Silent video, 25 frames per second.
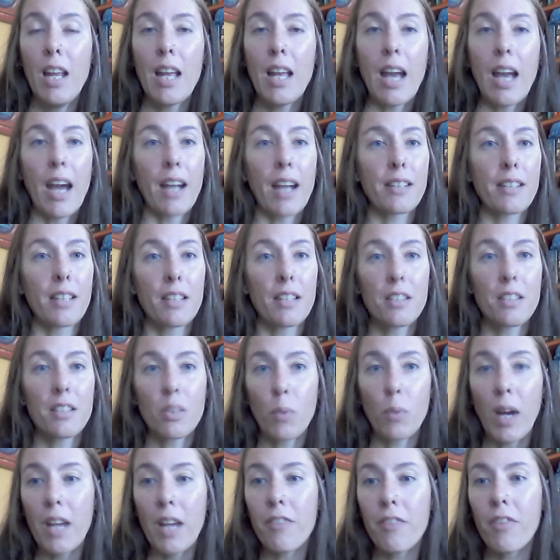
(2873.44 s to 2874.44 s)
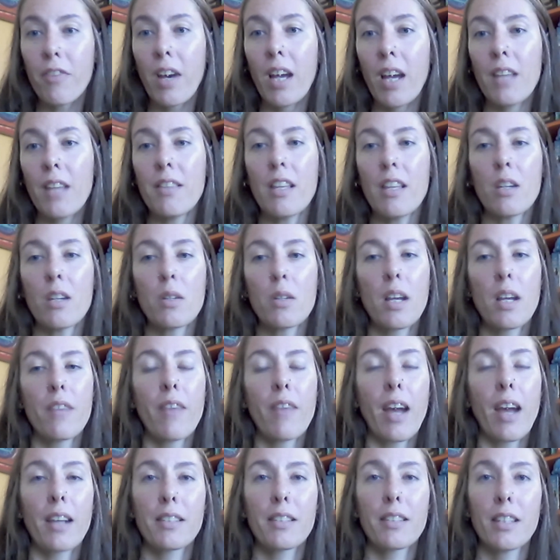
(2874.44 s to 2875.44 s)
access to Wi Fi, they don't have
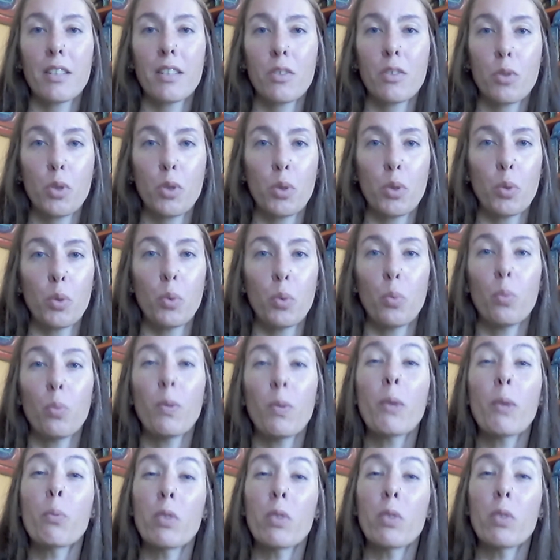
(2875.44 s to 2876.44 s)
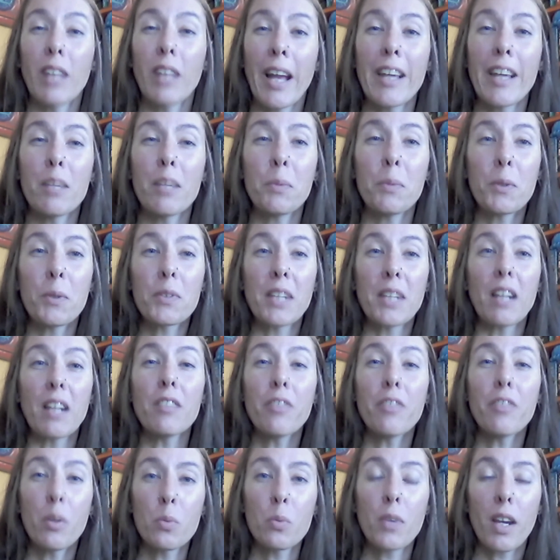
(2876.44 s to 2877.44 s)
access to like, reliable cell
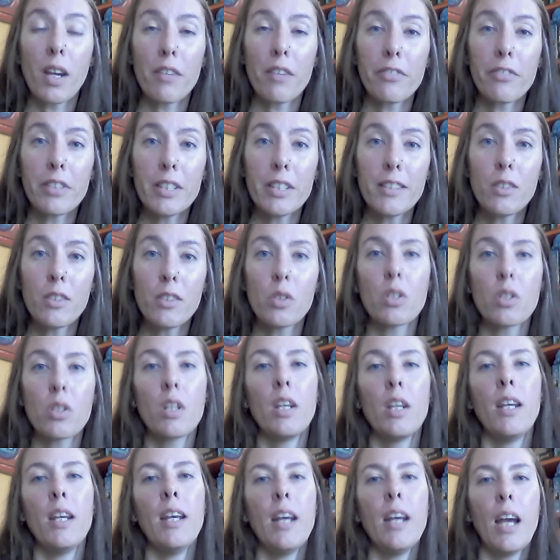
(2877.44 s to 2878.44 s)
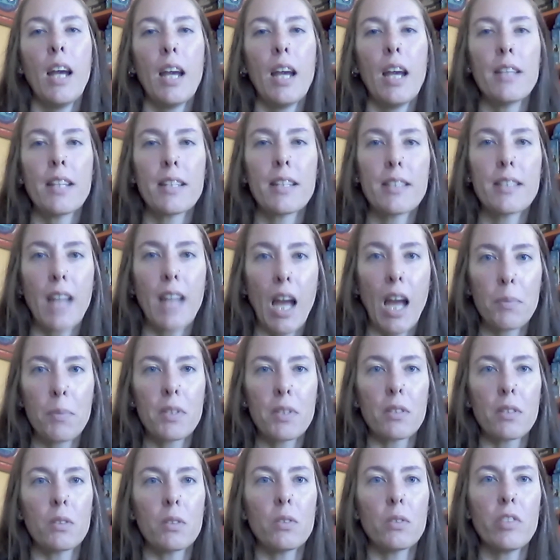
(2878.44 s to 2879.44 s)
phone coverage. And that's mm-hmm.
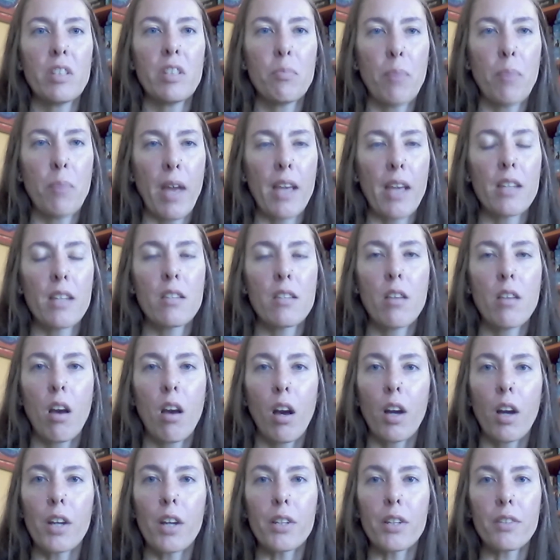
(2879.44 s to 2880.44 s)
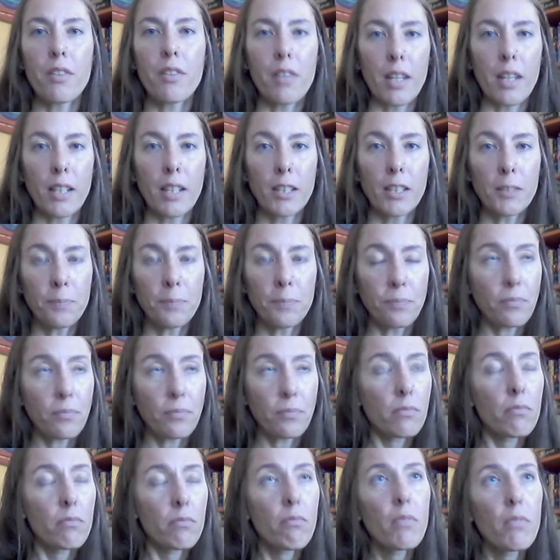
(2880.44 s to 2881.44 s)
absolutely been a hard thing
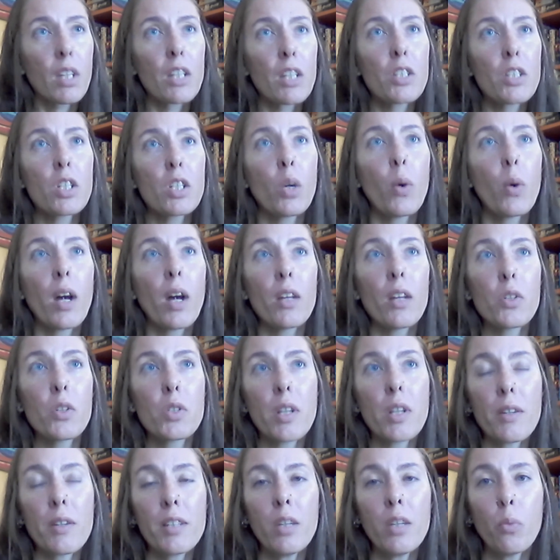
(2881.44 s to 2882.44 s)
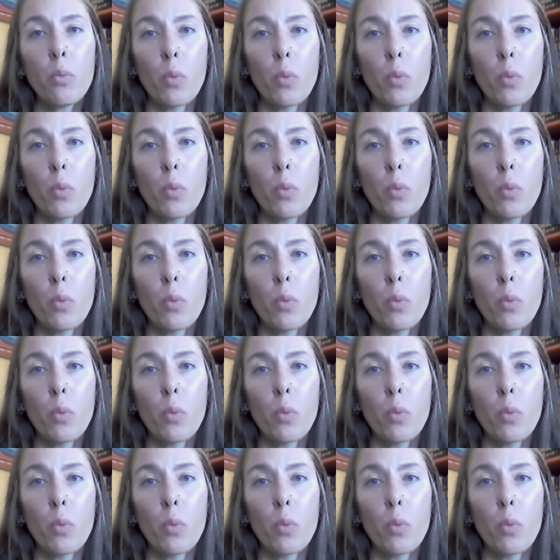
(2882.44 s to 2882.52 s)
so I'll share that